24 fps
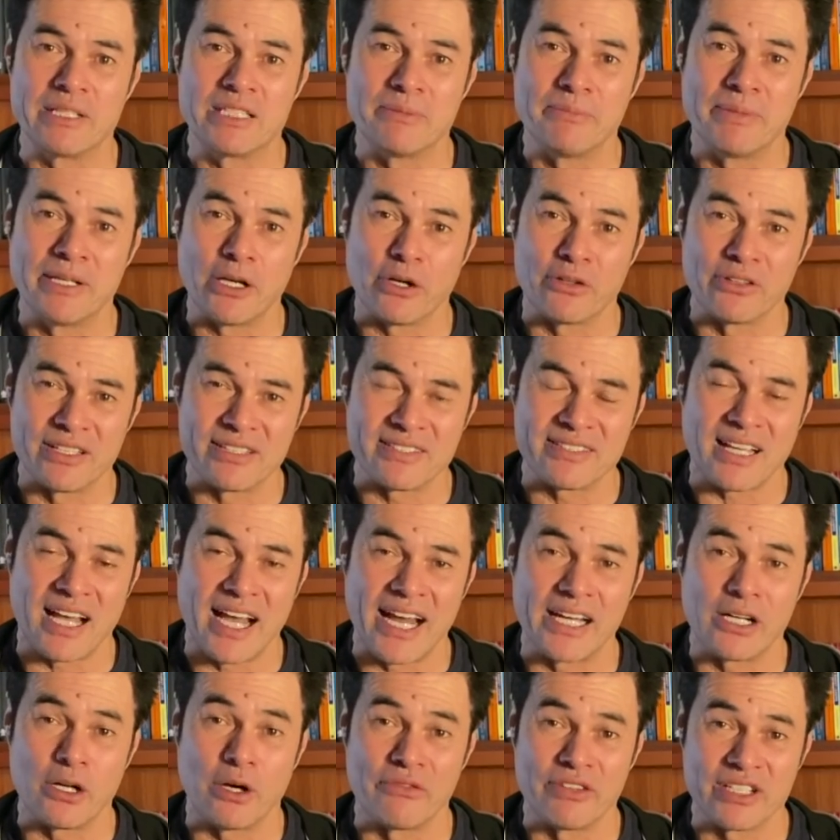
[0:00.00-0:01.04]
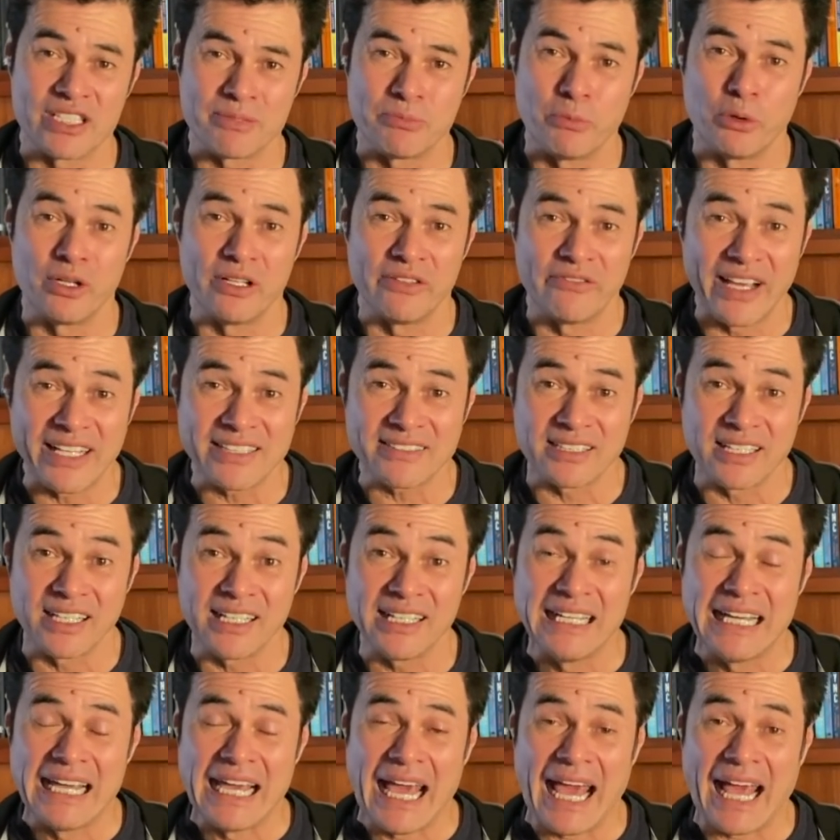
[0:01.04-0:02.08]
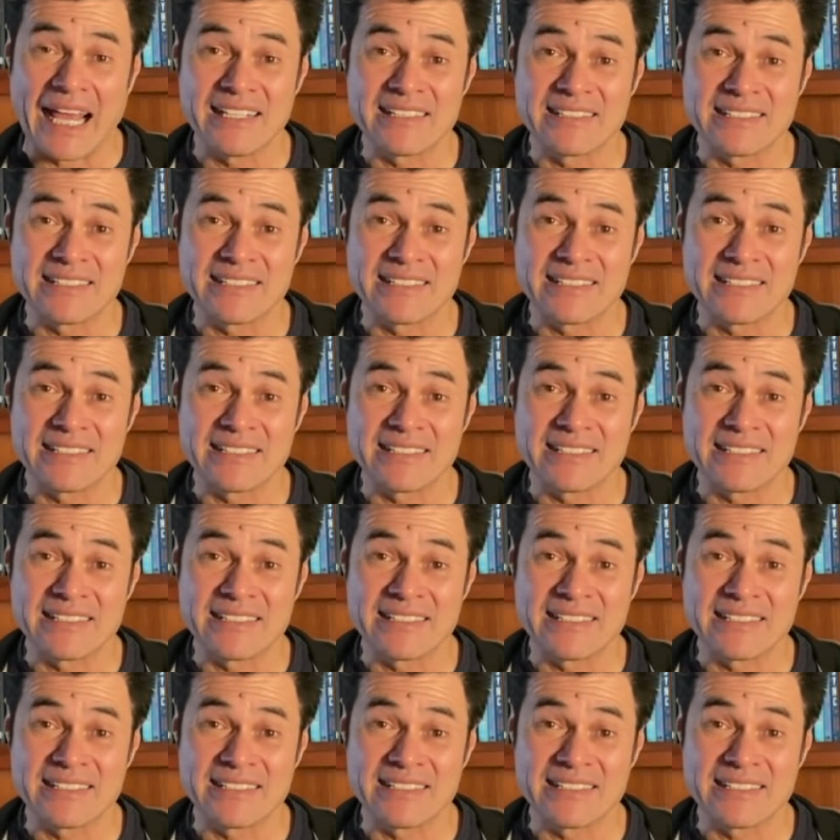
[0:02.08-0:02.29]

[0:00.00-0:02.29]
to be on the side of the small investor and